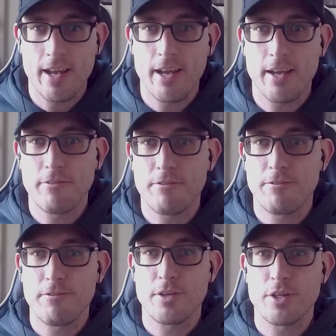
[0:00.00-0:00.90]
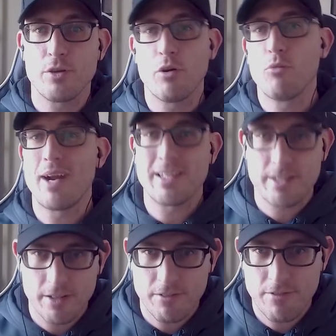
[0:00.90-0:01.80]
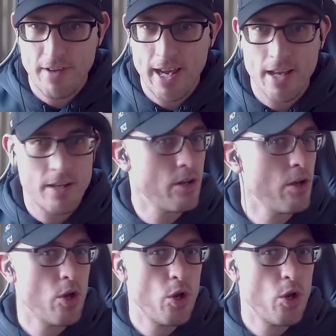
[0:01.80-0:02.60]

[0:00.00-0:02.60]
If you're a wrestling fan,